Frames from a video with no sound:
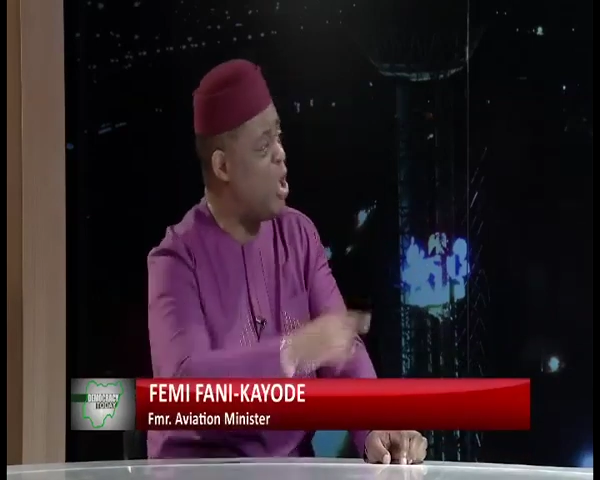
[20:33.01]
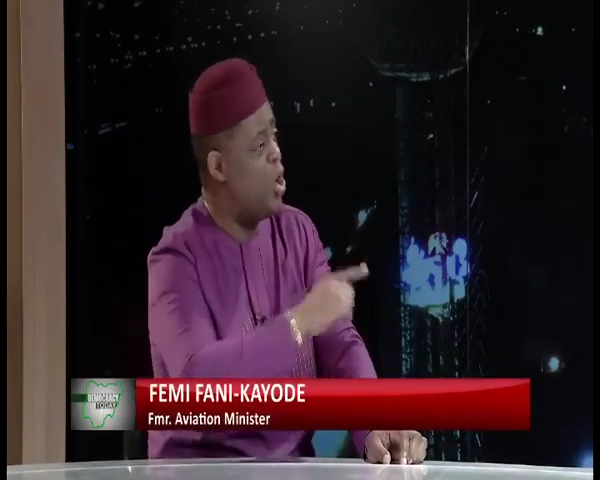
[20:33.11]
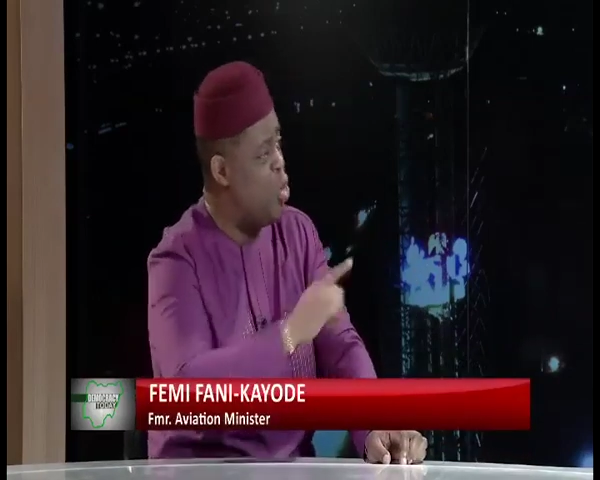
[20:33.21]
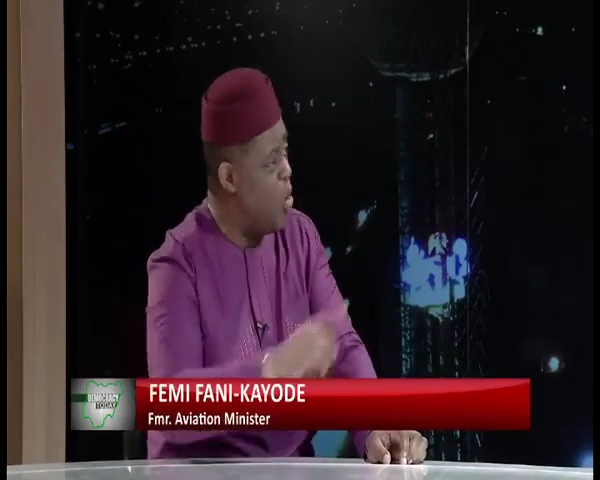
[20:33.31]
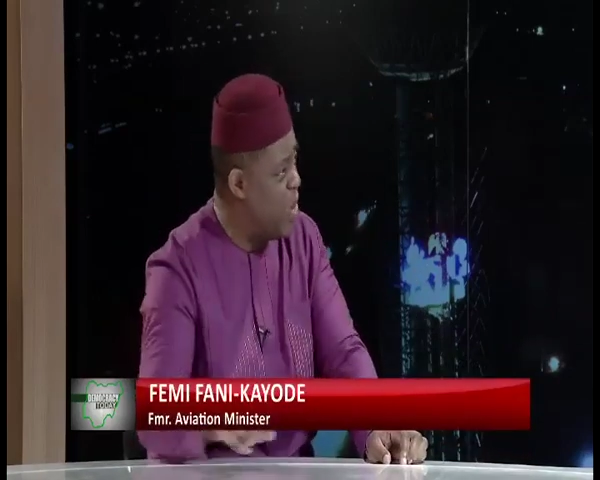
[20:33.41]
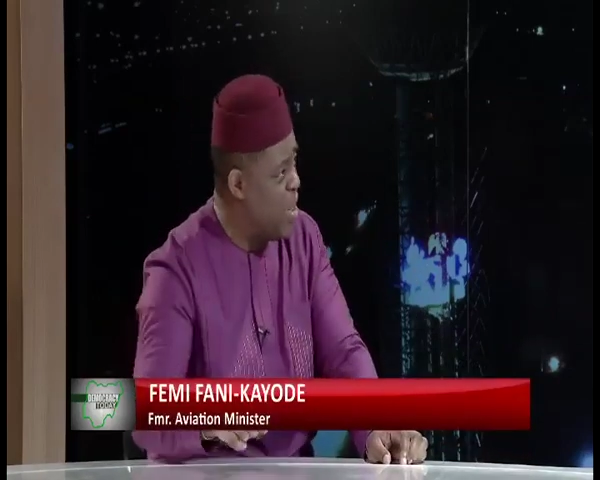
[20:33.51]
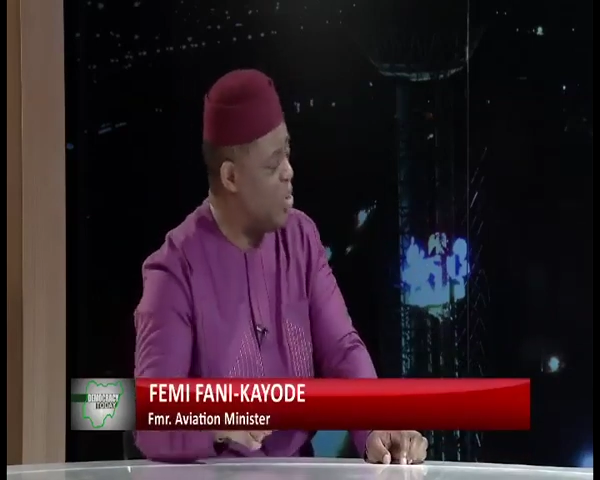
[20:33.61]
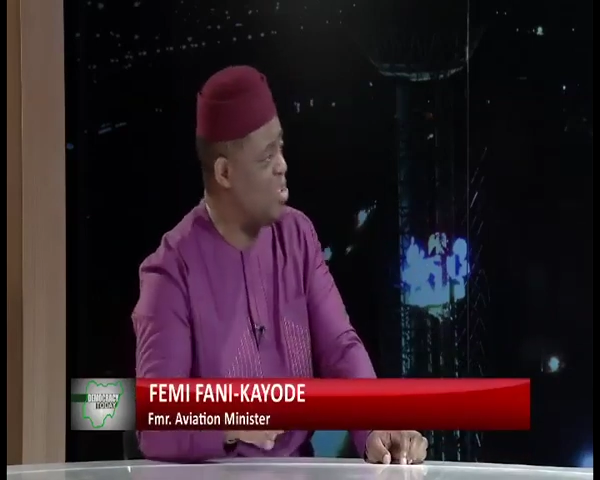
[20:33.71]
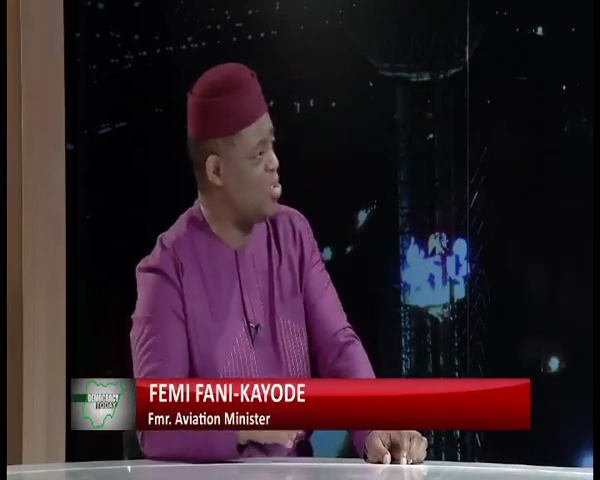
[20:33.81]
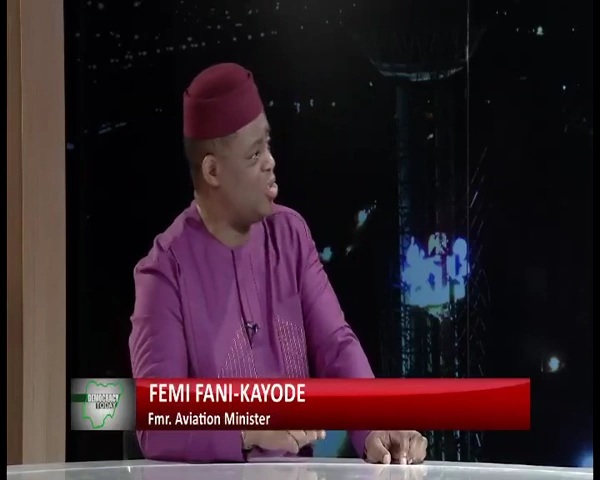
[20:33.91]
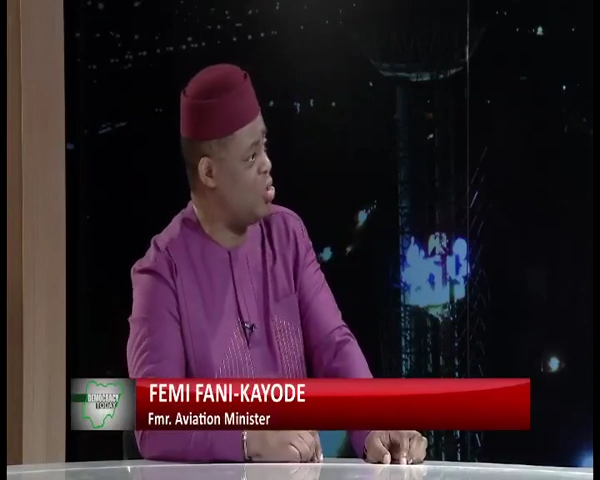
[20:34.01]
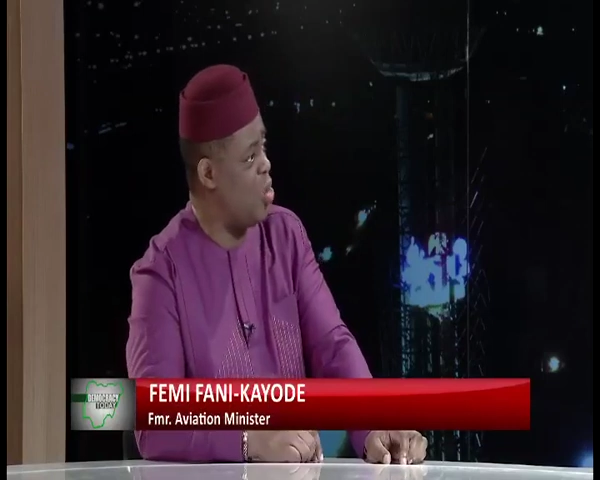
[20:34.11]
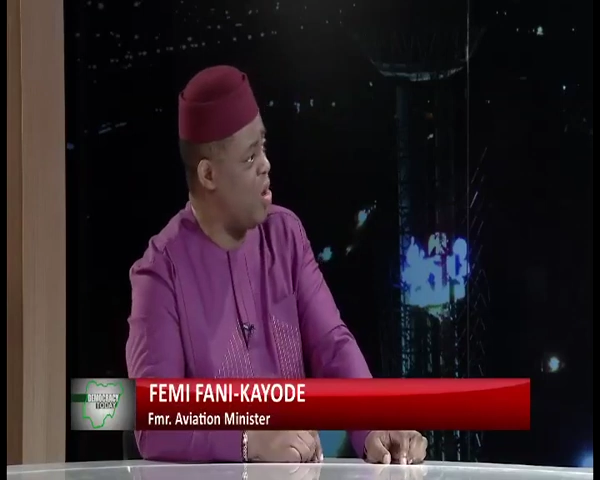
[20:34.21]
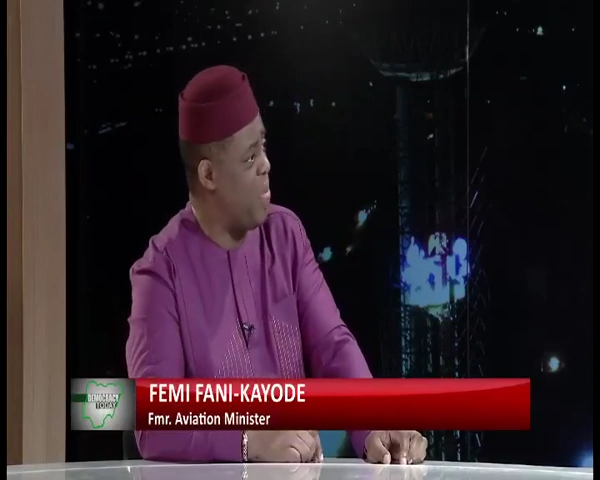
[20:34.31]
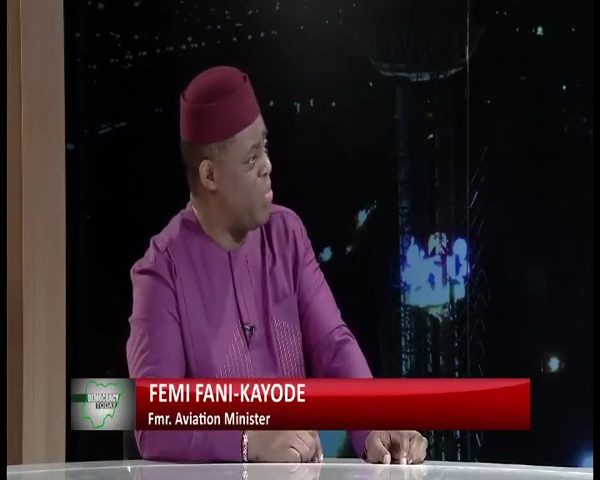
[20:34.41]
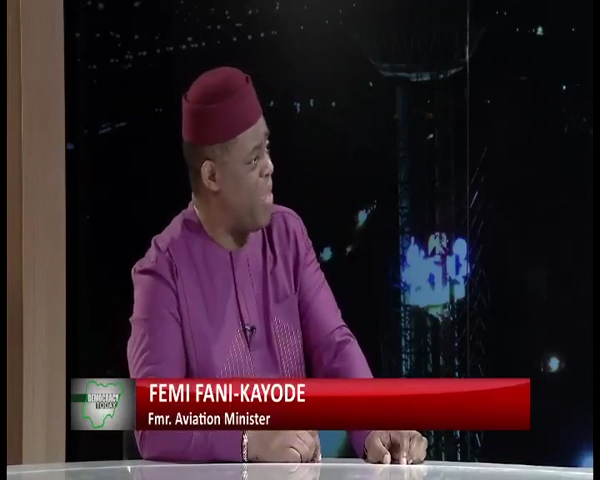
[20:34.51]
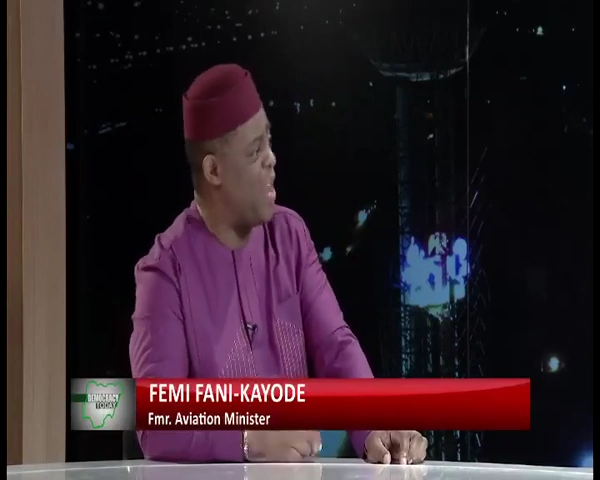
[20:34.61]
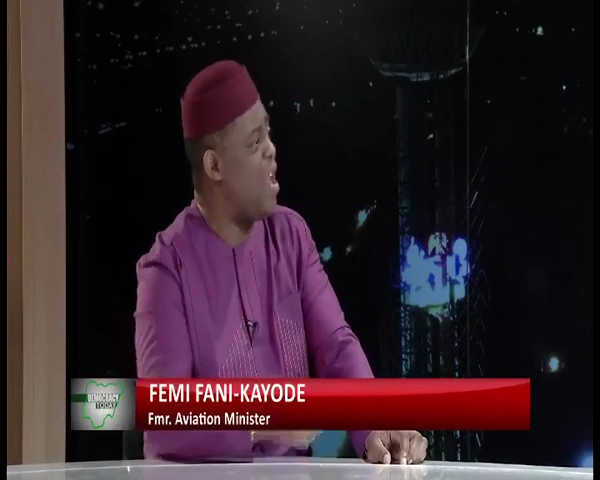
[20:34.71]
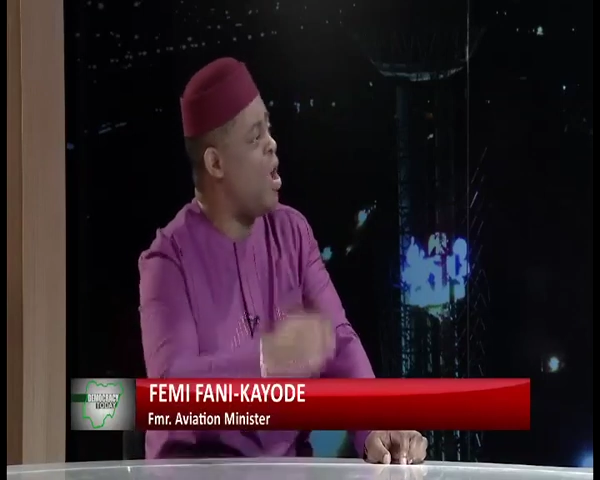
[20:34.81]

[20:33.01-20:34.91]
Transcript: Nobody wants us to talk about that.